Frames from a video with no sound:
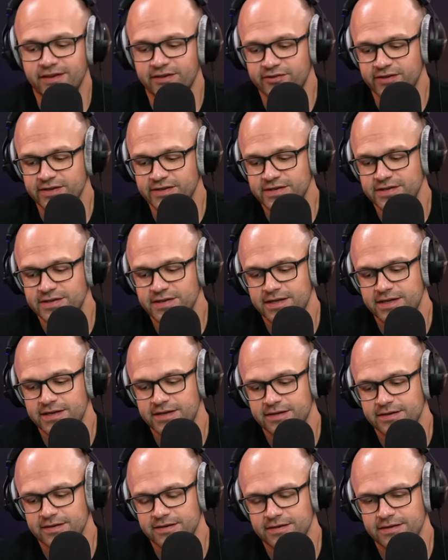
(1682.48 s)
actually, do you
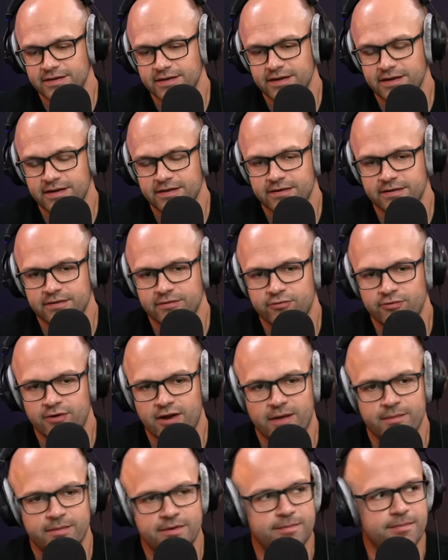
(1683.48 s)
think
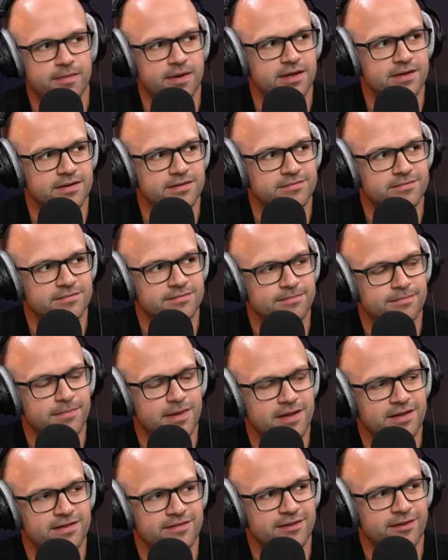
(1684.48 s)
Drama
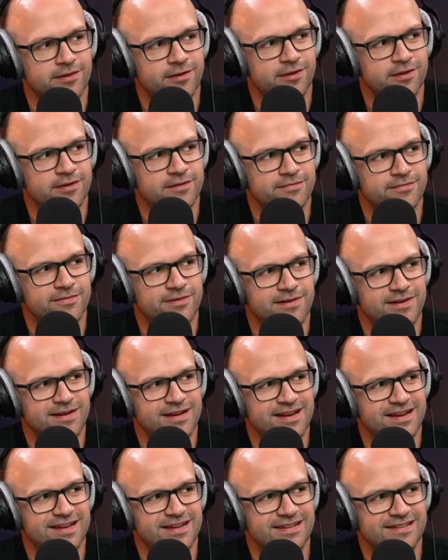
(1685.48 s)
might slot in for
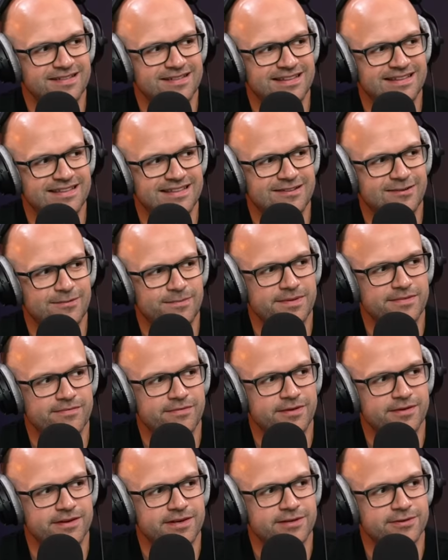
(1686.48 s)
Ailing, because he's not been
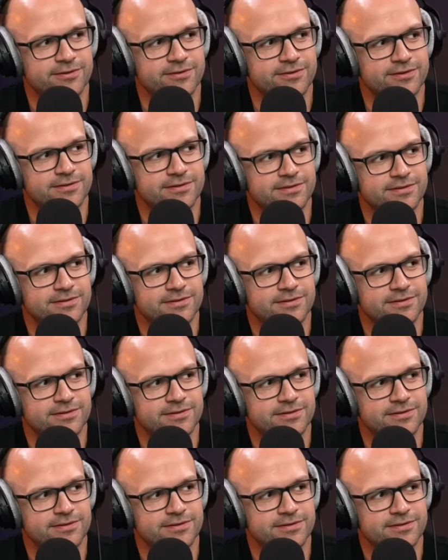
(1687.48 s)
very good?